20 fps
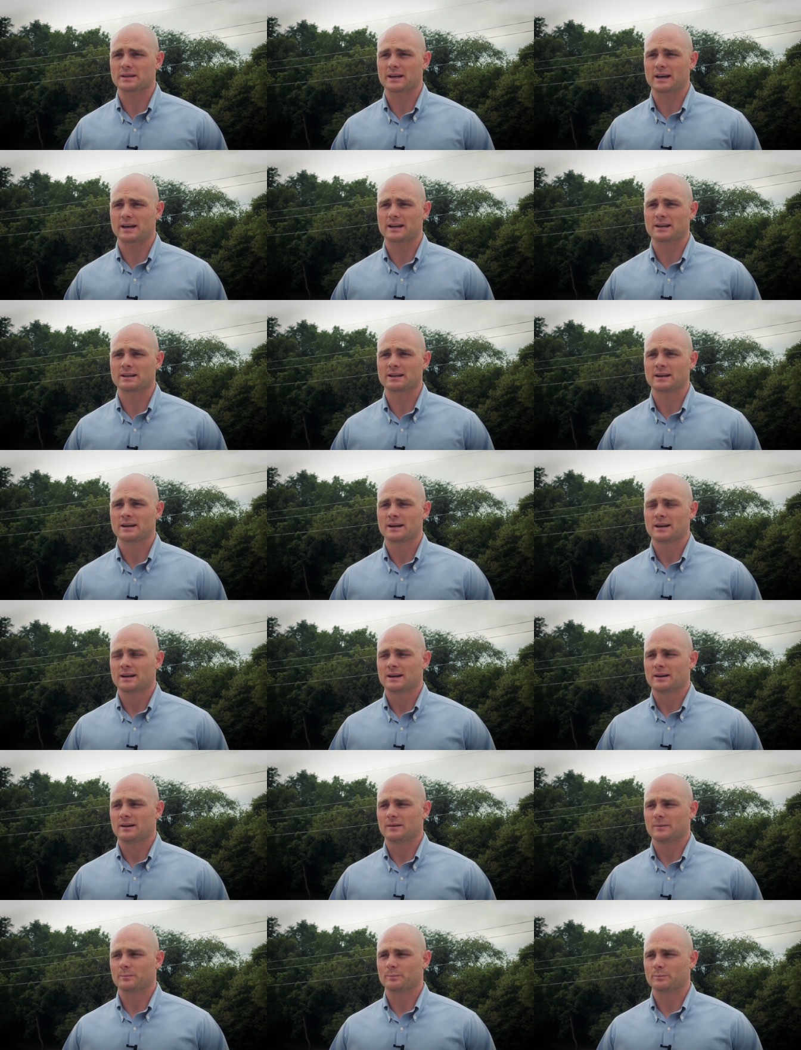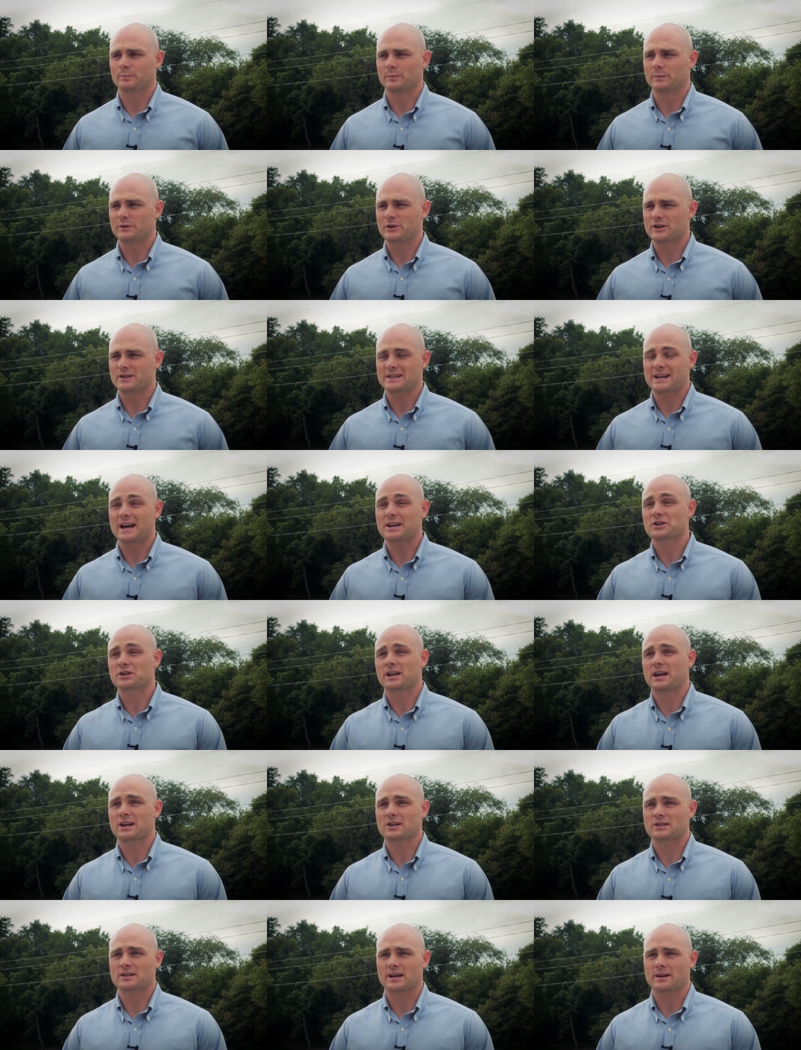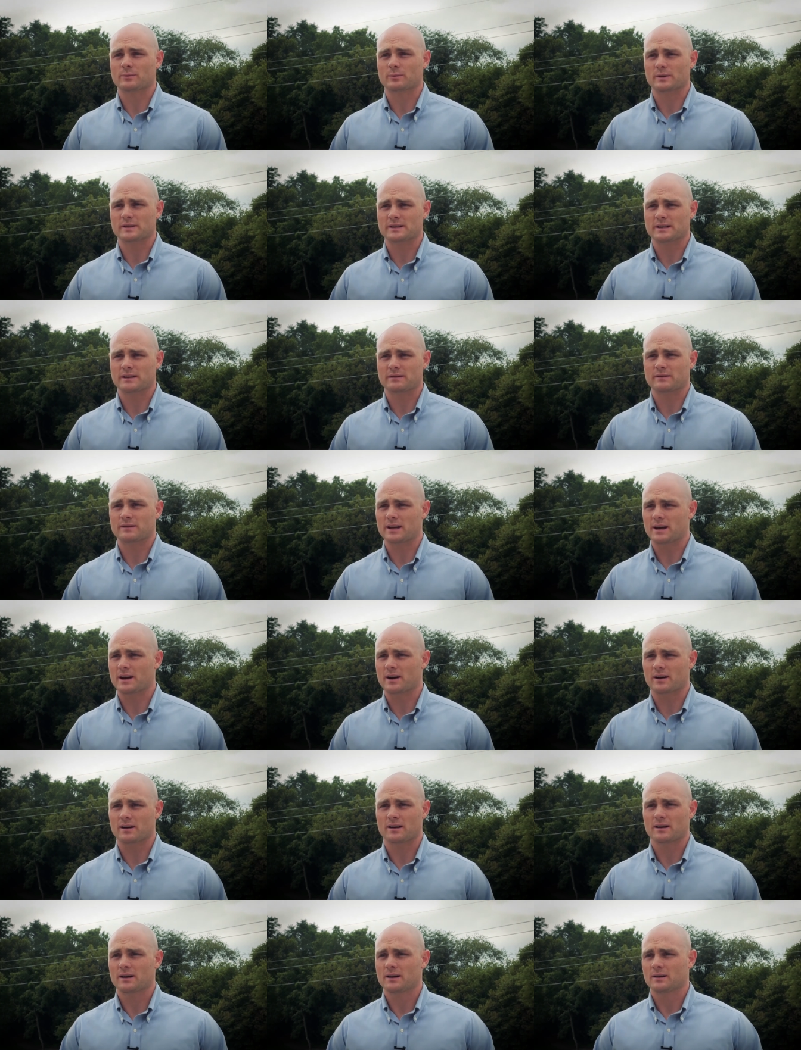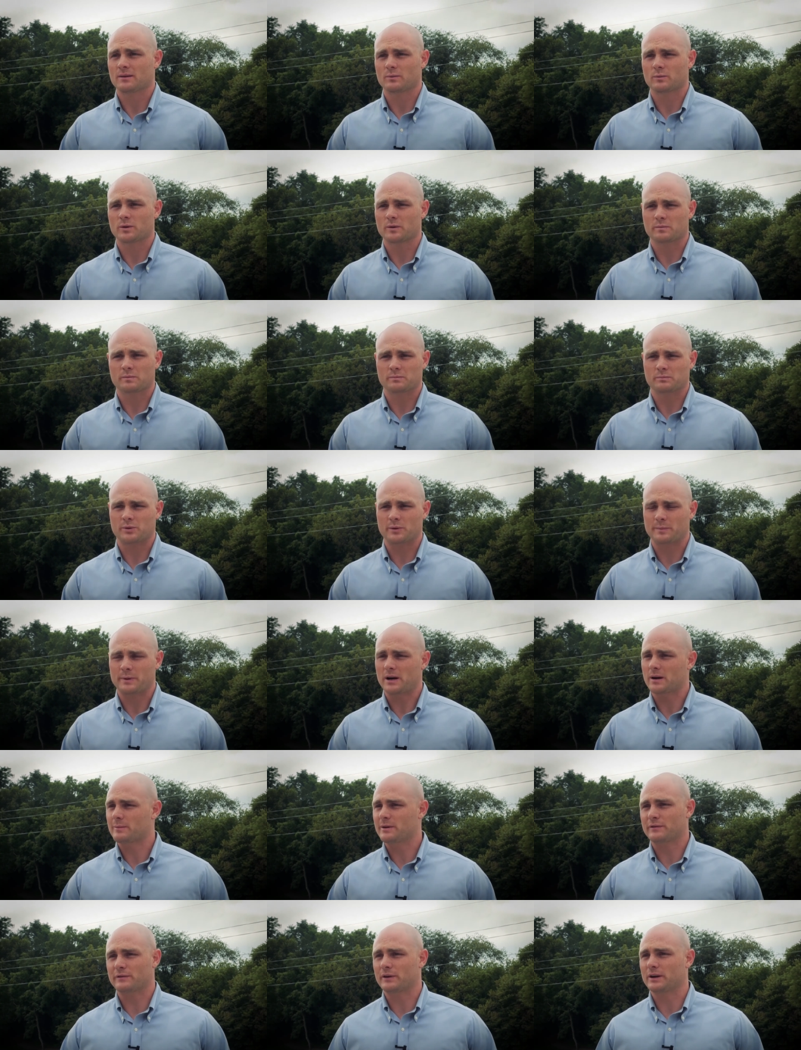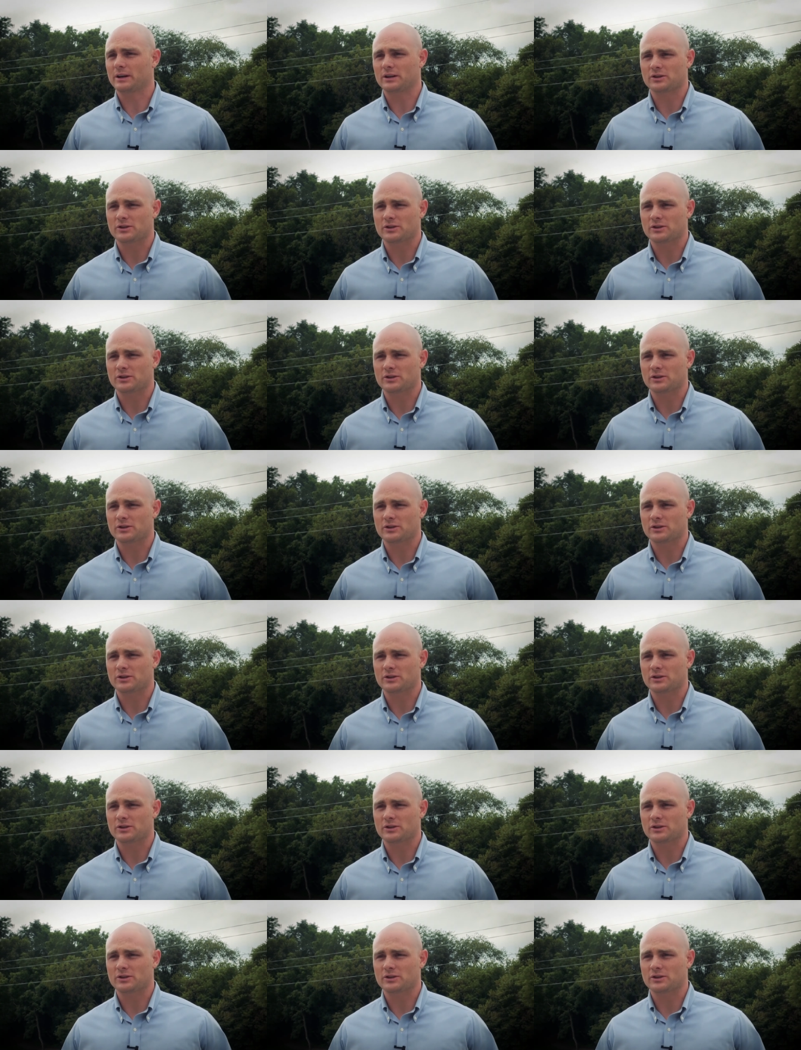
And just the education I received there would prepare me for any